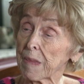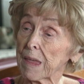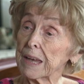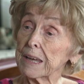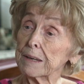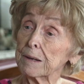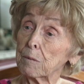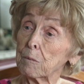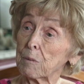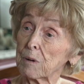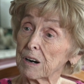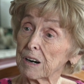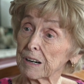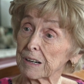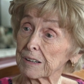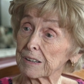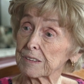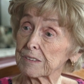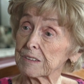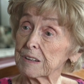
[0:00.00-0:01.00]
And it
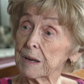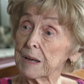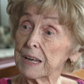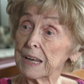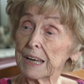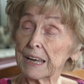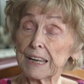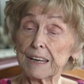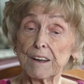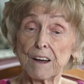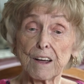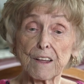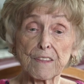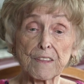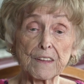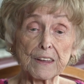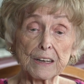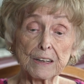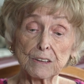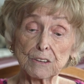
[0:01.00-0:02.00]
works. And I'll
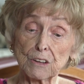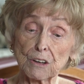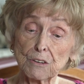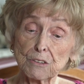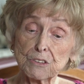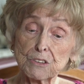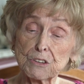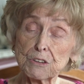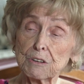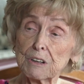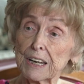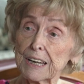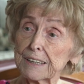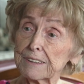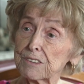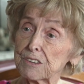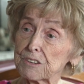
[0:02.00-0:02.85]
think, don't you let